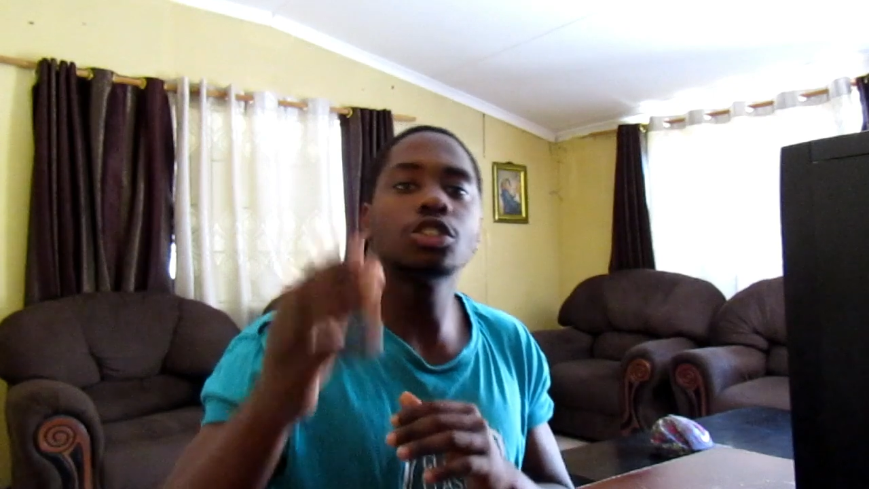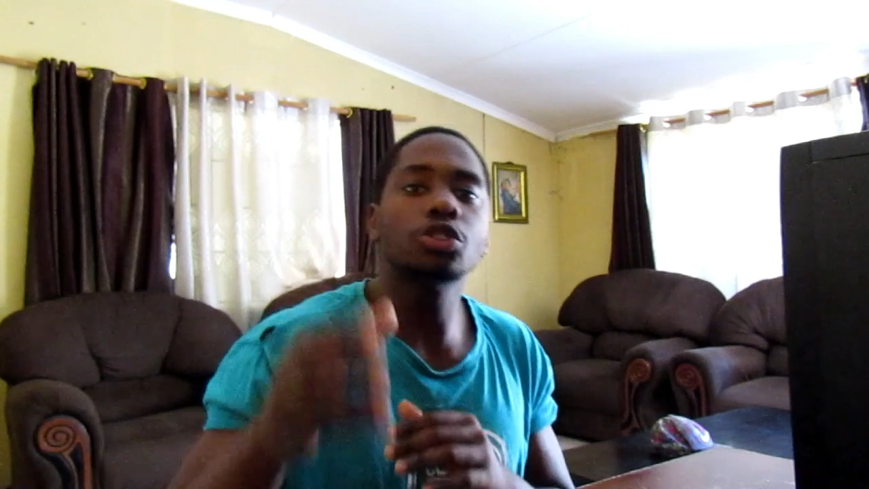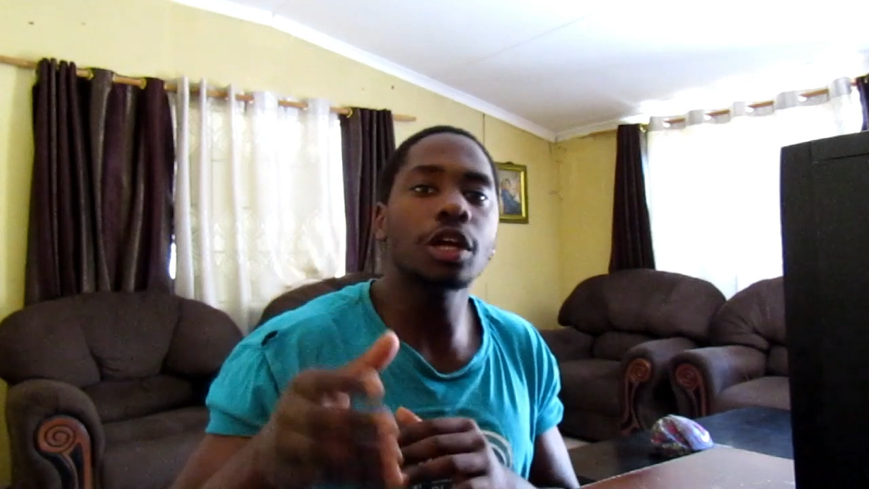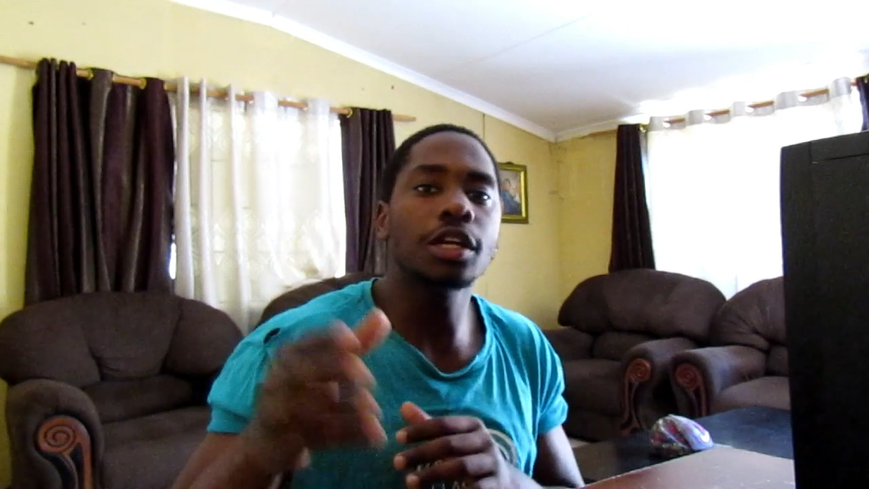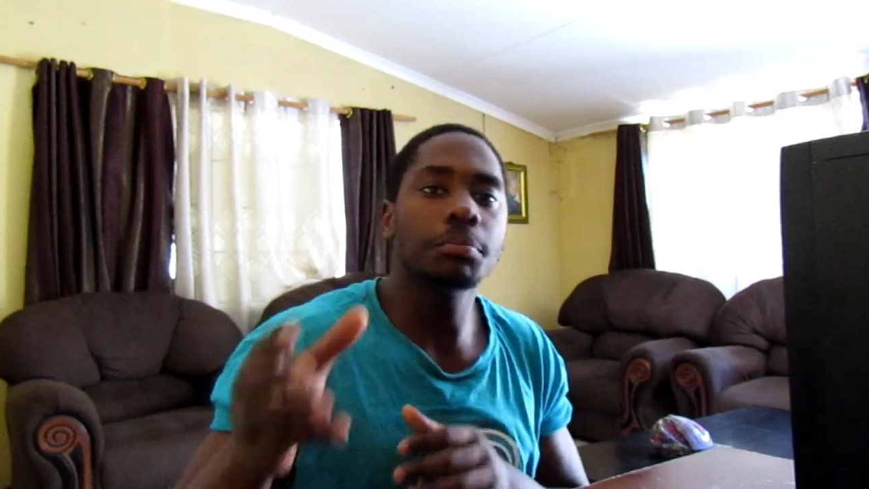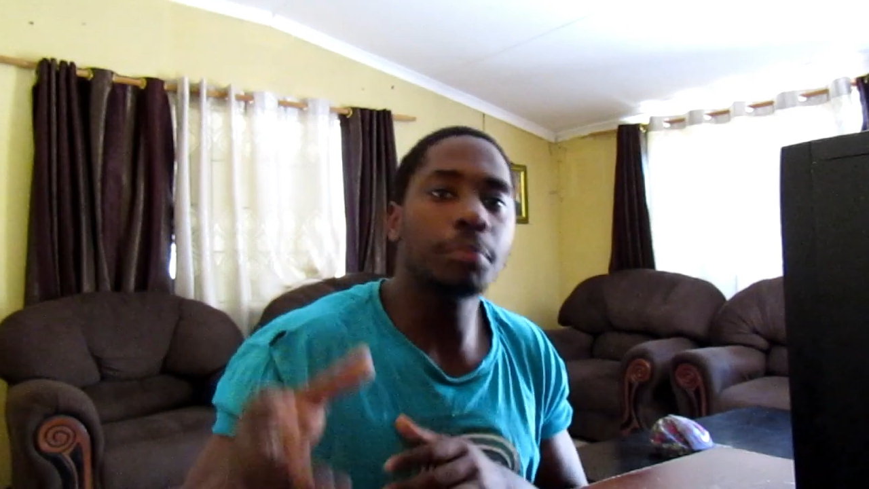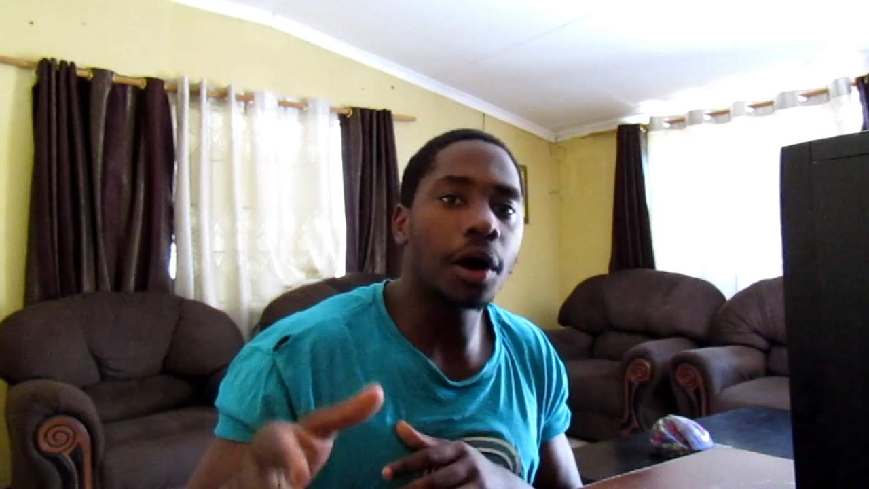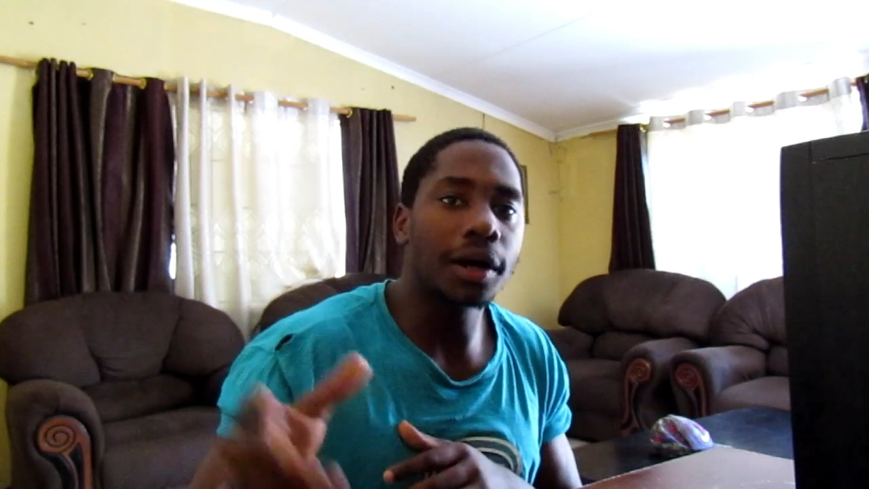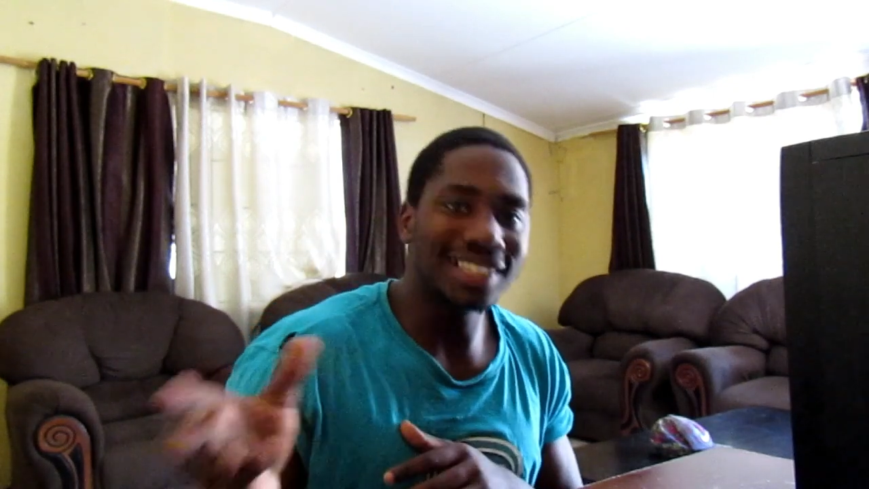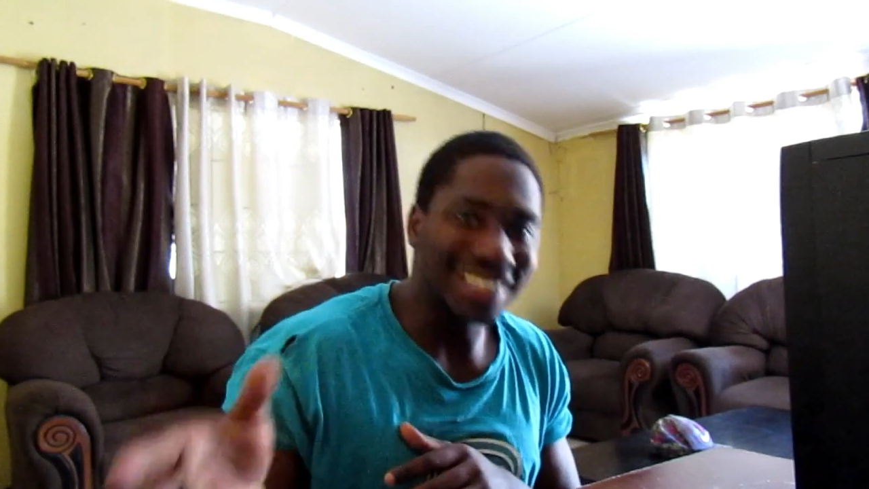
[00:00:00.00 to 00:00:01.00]
straight
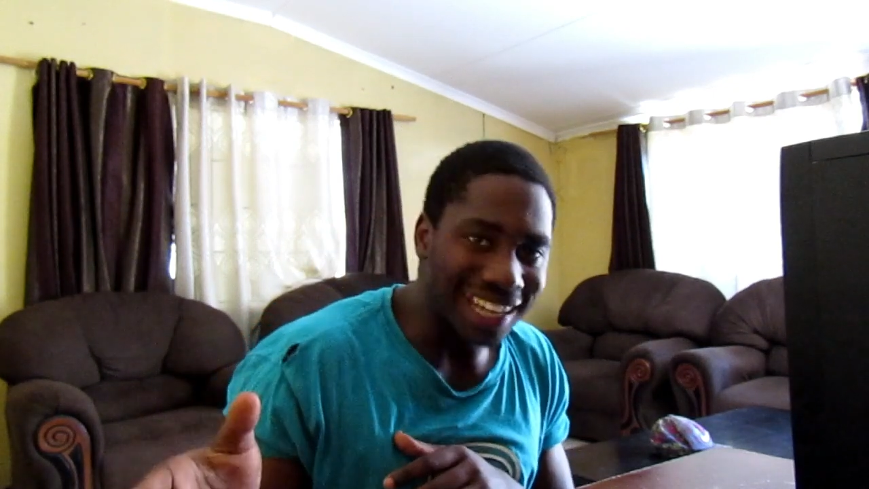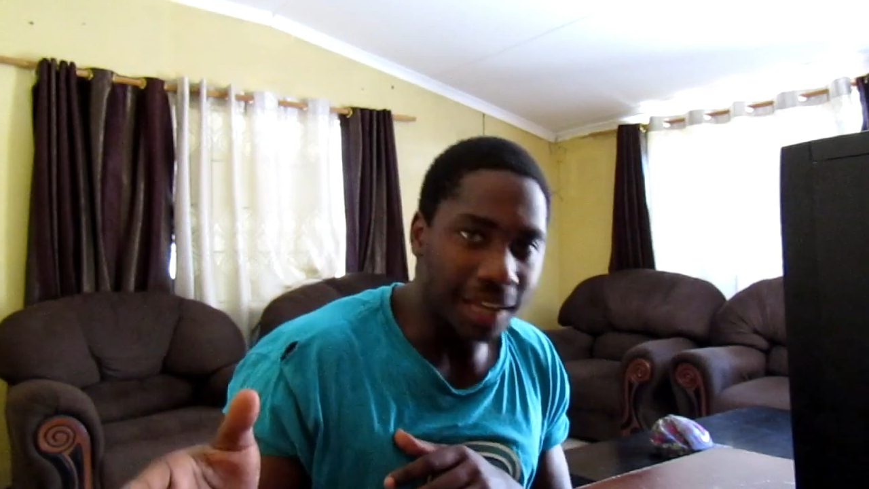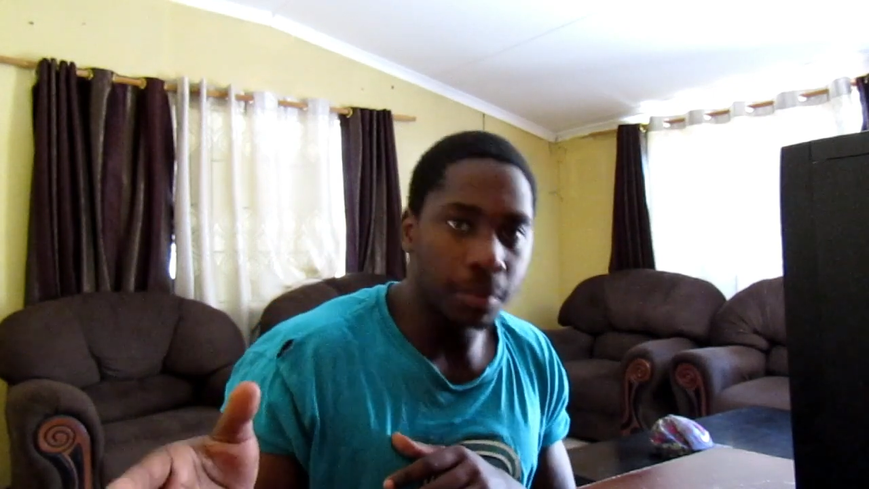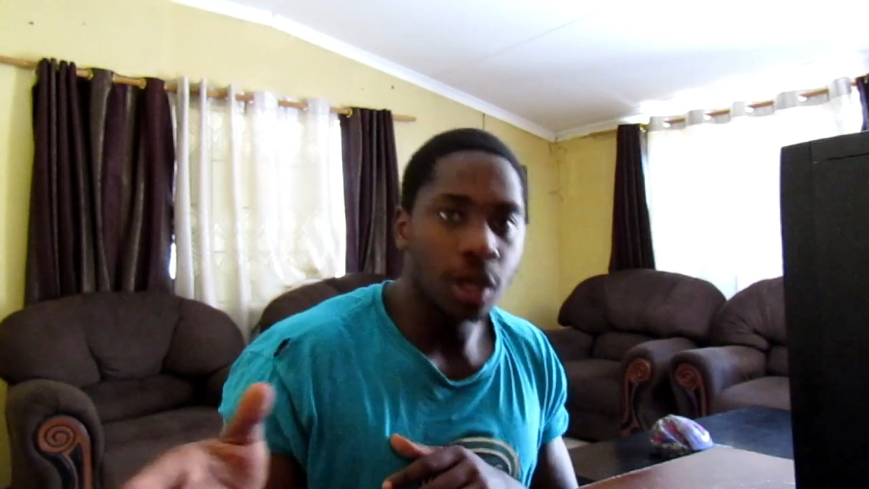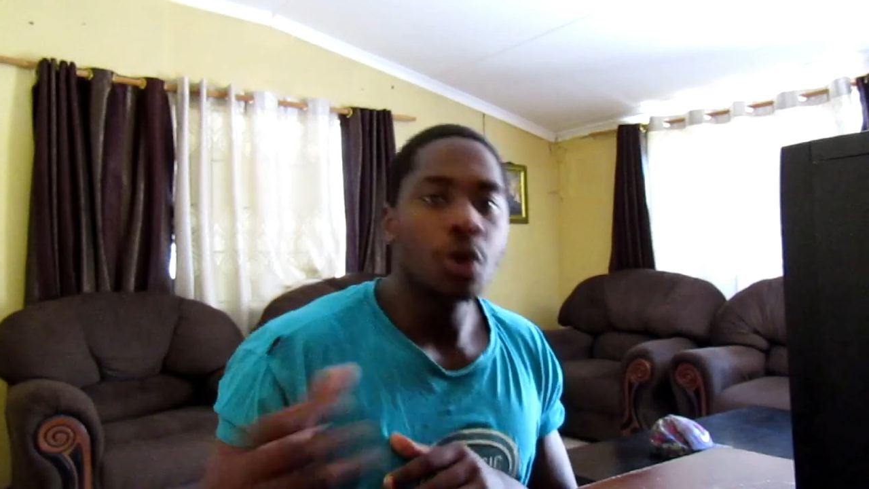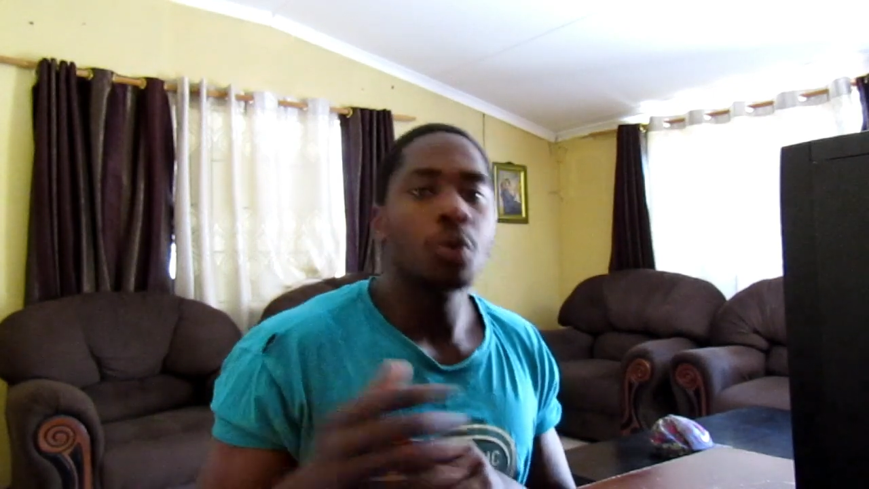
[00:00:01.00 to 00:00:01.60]
bar dip,